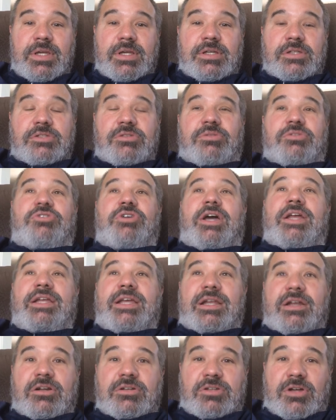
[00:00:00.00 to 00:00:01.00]
So we're trying to get
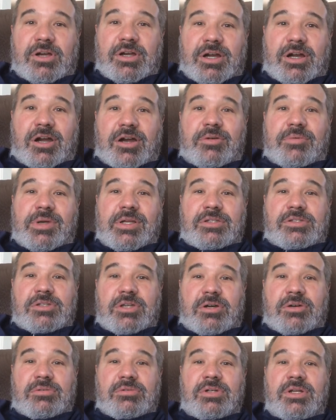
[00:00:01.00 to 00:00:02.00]
in our target heart rate
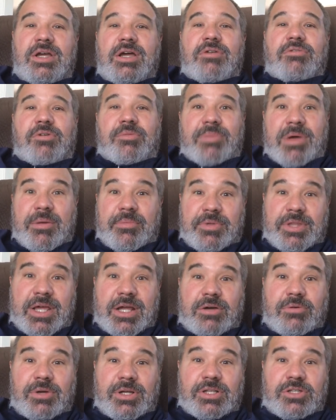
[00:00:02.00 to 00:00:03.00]
zone. Remember
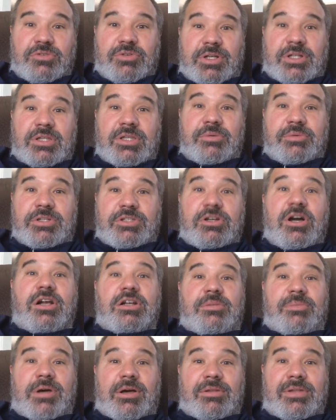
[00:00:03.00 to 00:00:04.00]
that quick trick that we
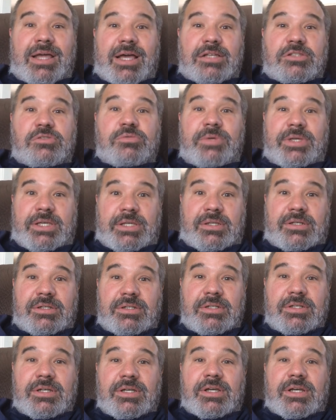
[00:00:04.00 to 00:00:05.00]
talked about last week.
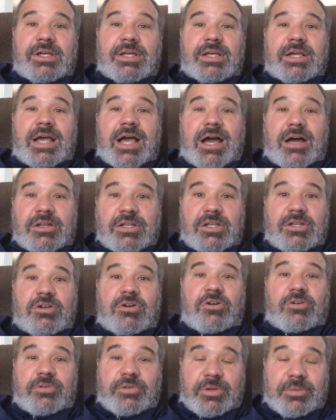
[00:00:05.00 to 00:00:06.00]
How do you
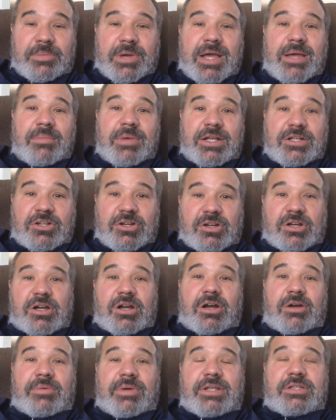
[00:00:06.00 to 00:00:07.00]
know am I in my target
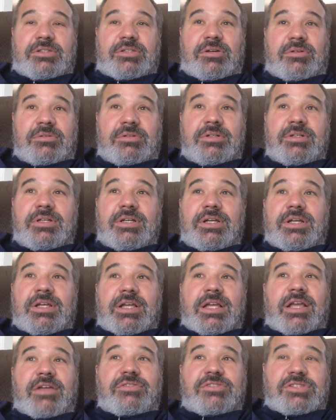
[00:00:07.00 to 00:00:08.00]
heart rate zone?
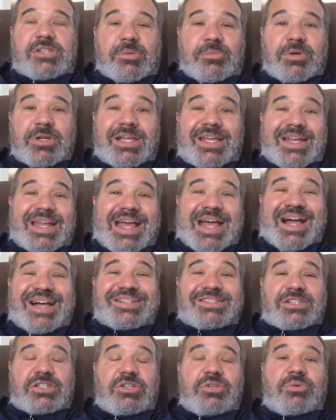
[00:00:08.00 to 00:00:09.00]
If someone can
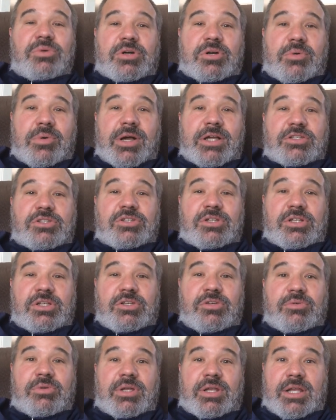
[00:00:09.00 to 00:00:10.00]
ask you a question and
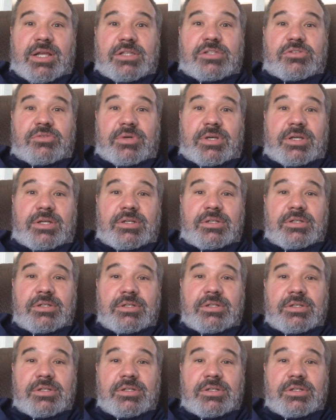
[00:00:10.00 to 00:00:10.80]
you can answer it,